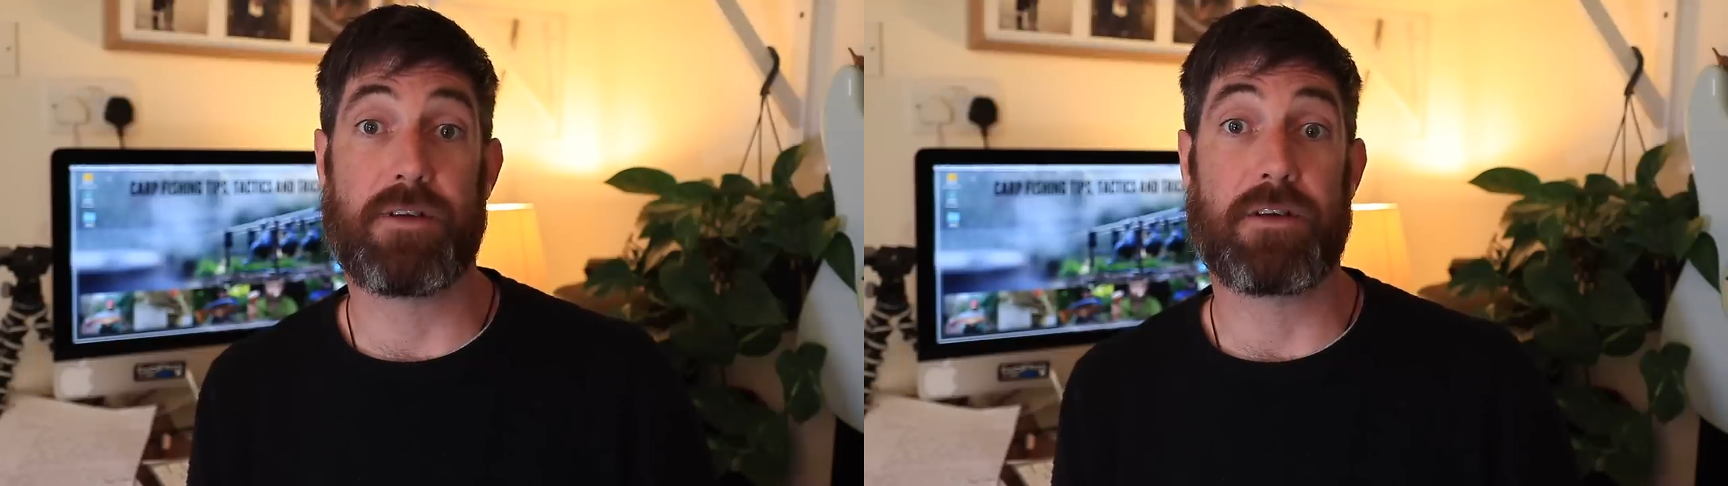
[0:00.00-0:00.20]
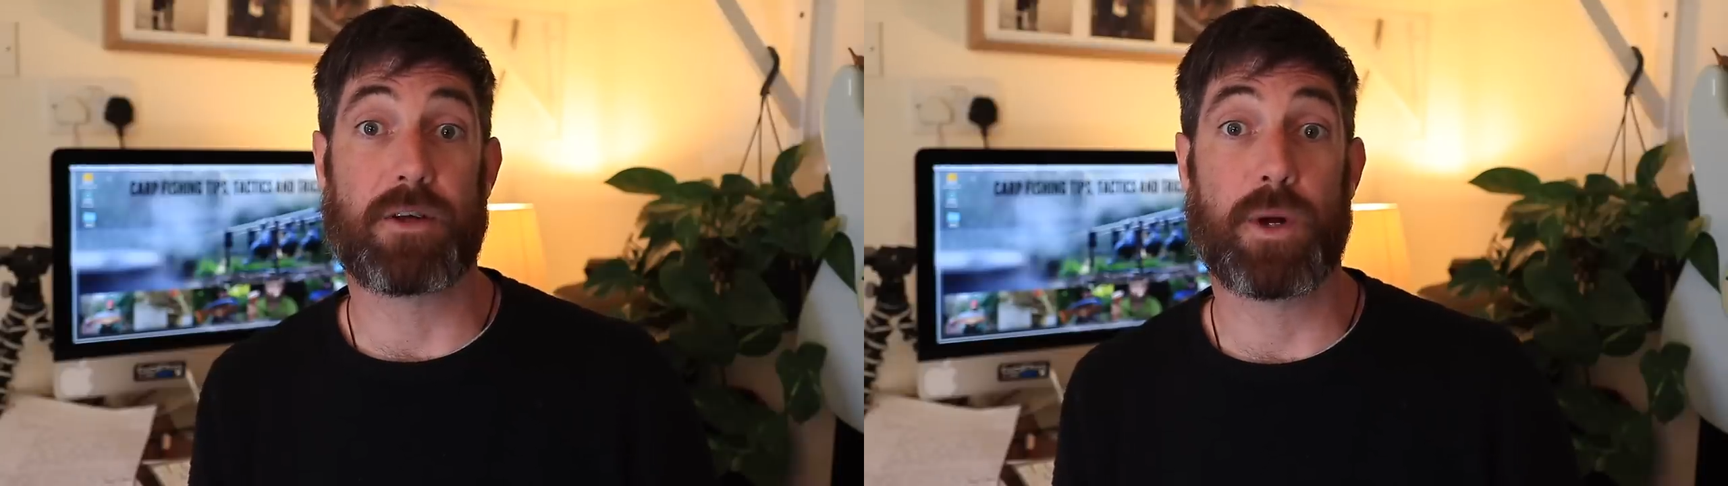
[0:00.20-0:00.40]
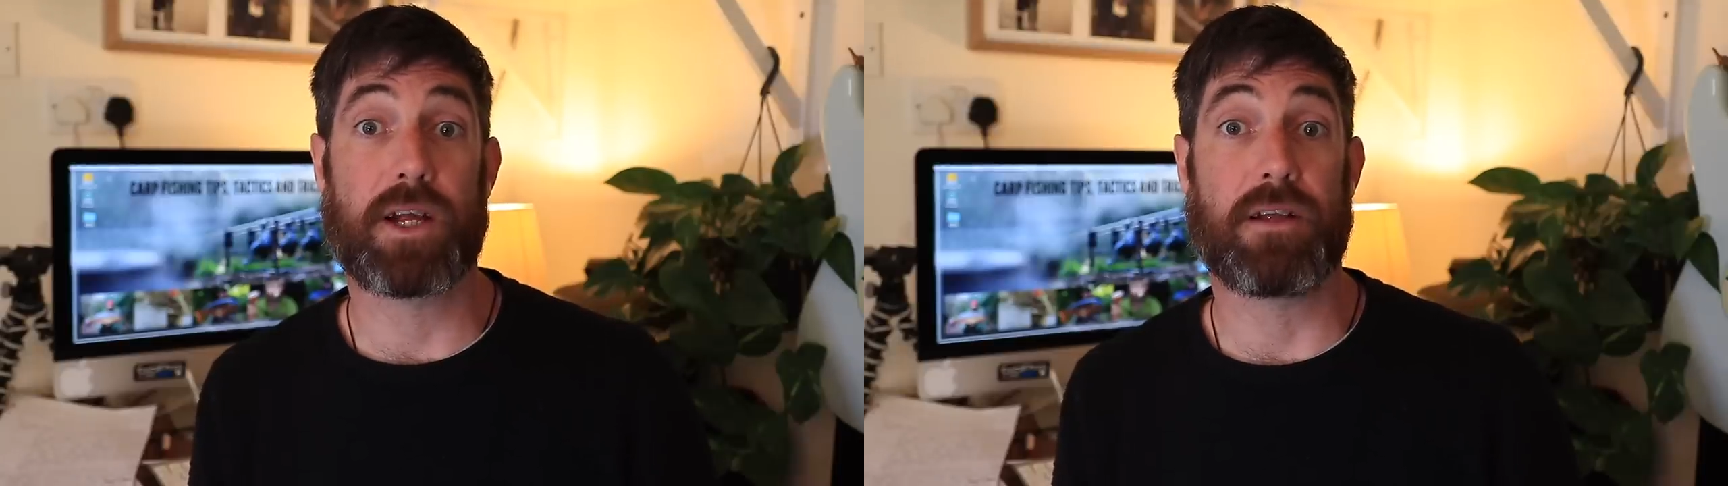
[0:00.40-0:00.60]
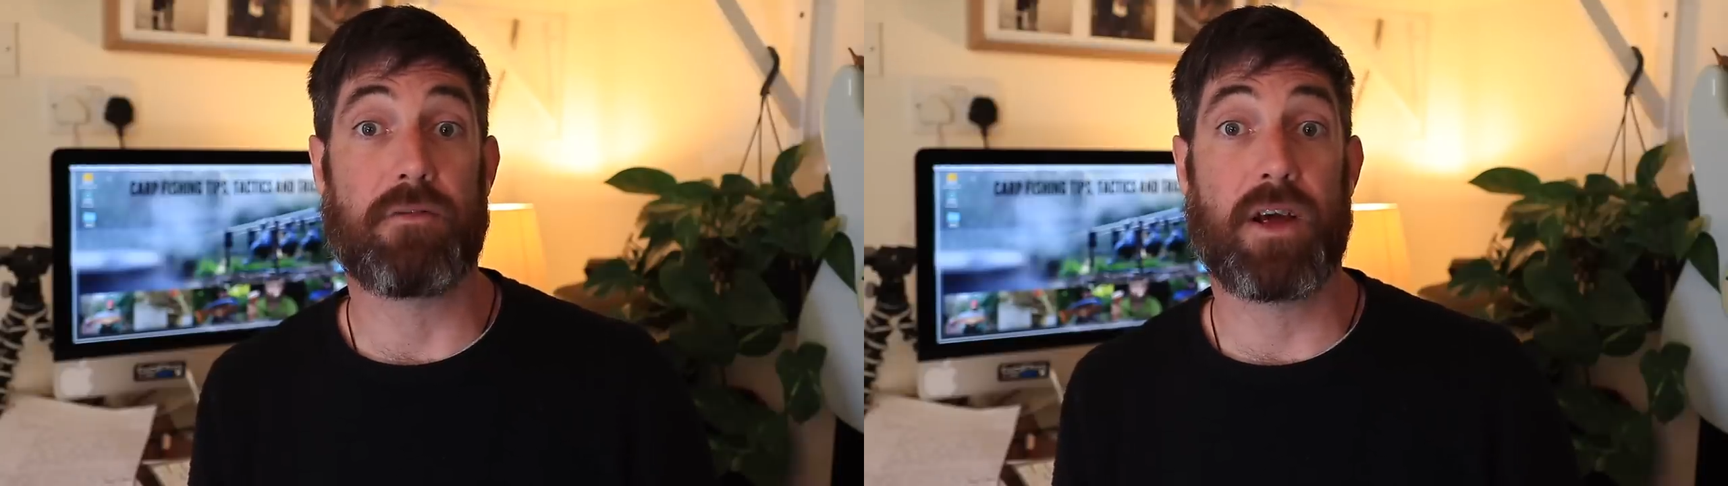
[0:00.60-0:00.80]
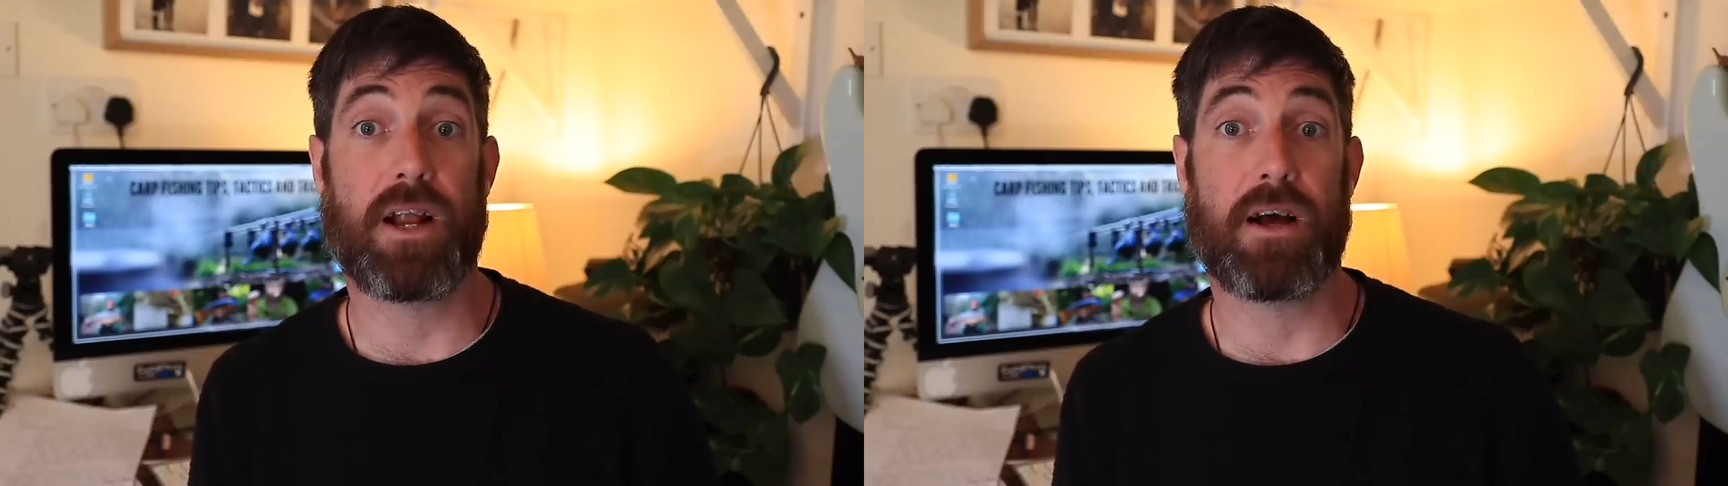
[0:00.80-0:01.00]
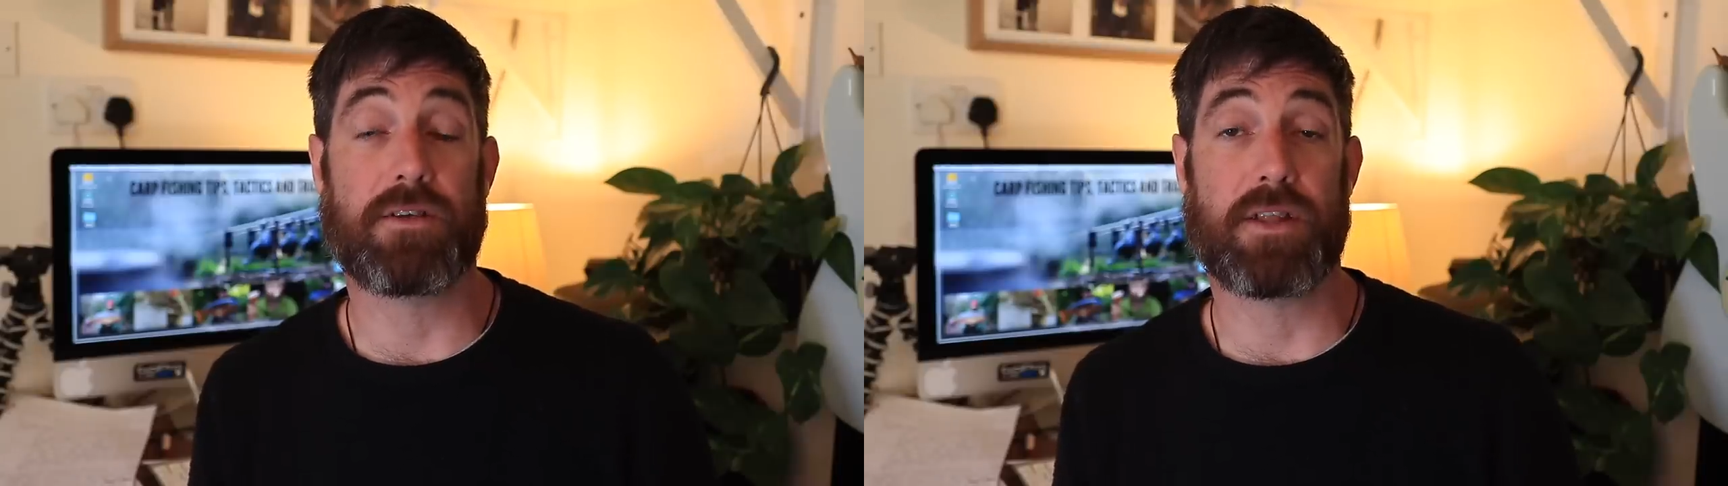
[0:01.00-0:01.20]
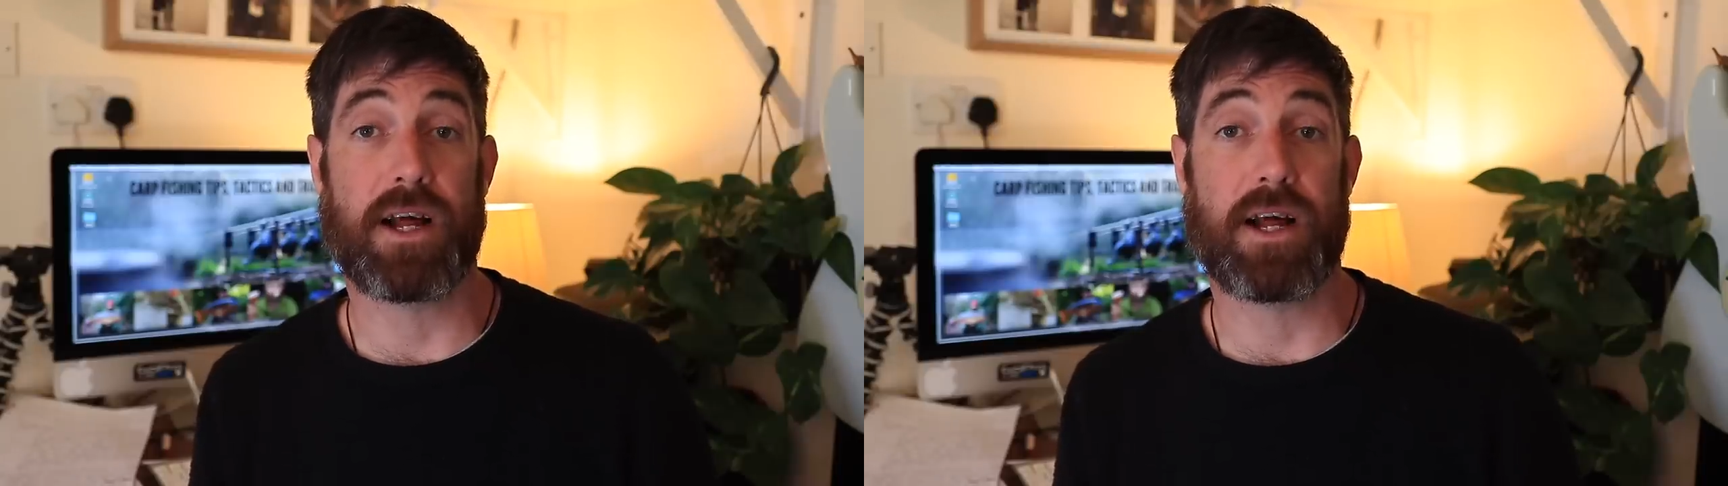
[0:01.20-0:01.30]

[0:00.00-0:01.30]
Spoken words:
very quickly realised